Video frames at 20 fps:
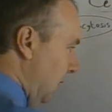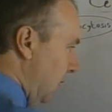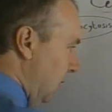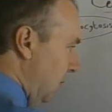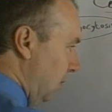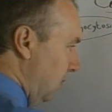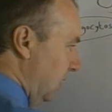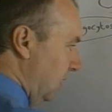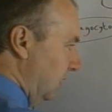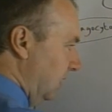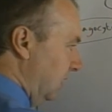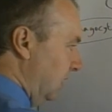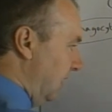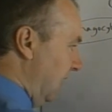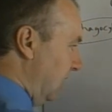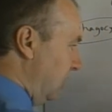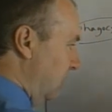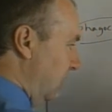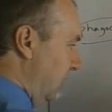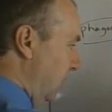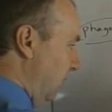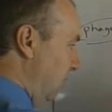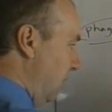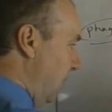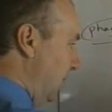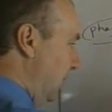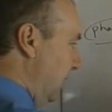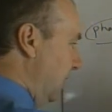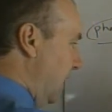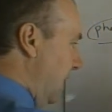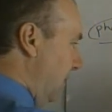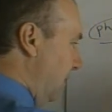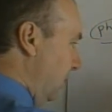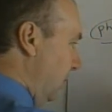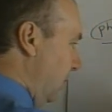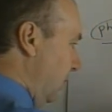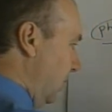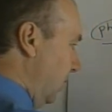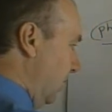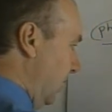because it's actually from the top it
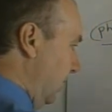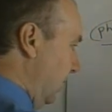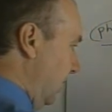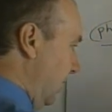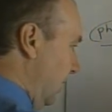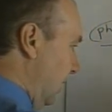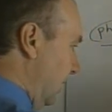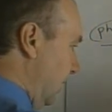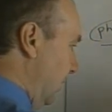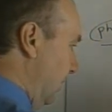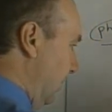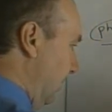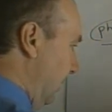would look like this.